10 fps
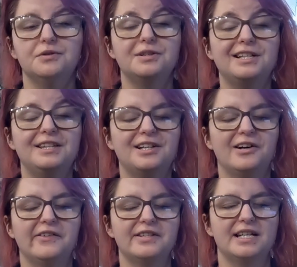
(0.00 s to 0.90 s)
She routinely
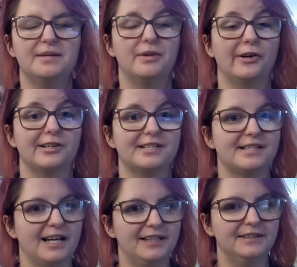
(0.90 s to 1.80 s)
calls him her
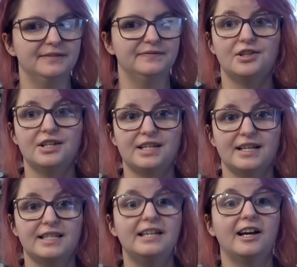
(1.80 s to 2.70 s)
son. She
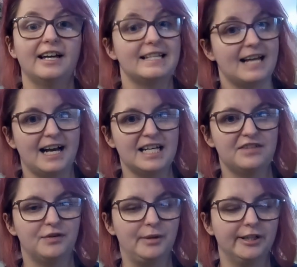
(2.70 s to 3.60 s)
says he got his
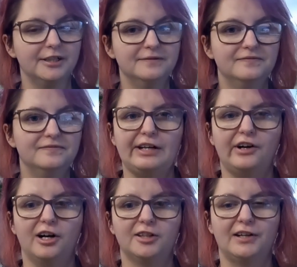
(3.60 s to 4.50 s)
eyes from her. And
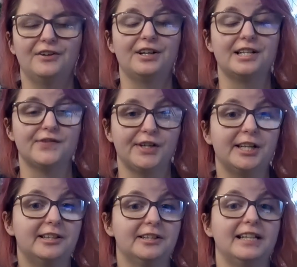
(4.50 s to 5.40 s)
all around it is
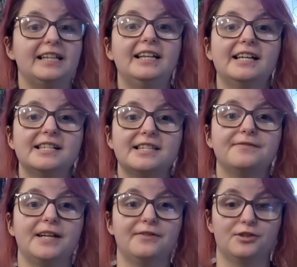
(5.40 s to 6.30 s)
very clear that he is
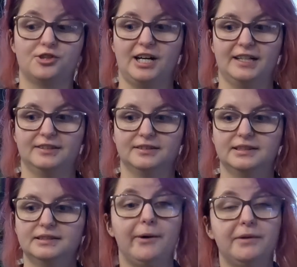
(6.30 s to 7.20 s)
the favorite
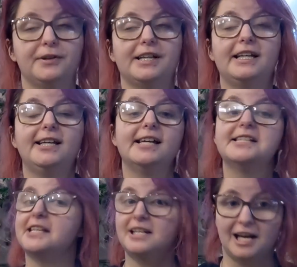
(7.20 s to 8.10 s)
child. However, he
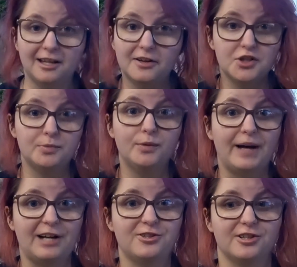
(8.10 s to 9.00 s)
is an eligible
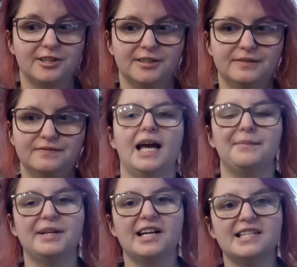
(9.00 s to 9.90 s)
bachelor.
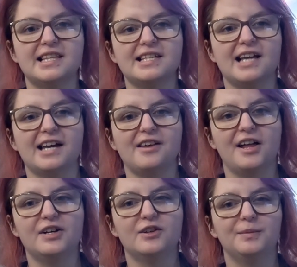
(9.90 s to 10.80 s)
And because of this, I
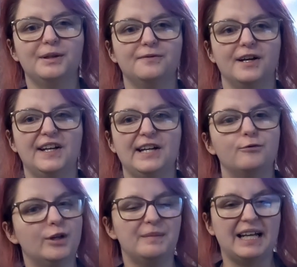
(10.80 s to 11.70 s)
thought it would be fun
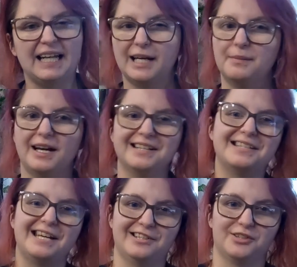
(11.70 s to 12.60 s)
if we made him a
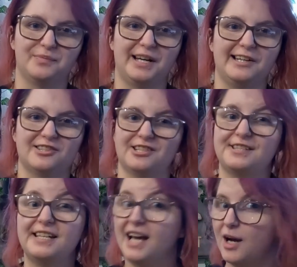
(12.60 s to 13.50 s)
Tinder page and
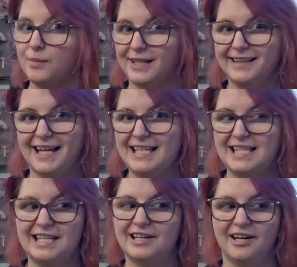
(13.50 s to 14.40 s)
see how many
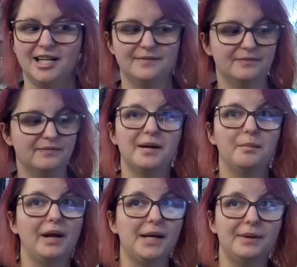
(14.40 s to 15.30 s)
likes he got.
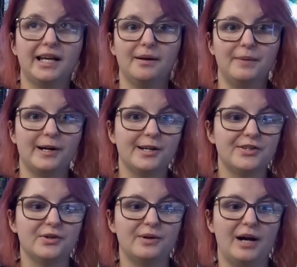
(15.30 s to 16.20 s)
And maybe compare
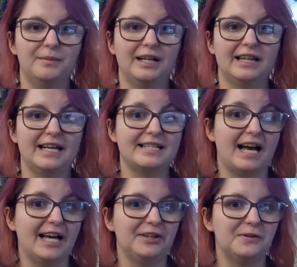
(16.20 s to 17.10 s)
it to how many likes
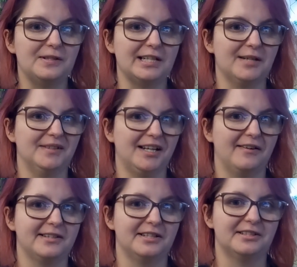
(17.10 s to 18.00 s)
I used to get when
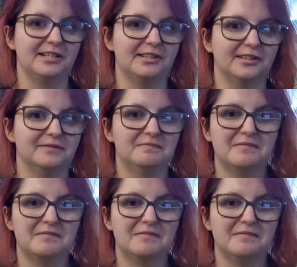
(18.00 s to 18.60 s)
I was on Tinder.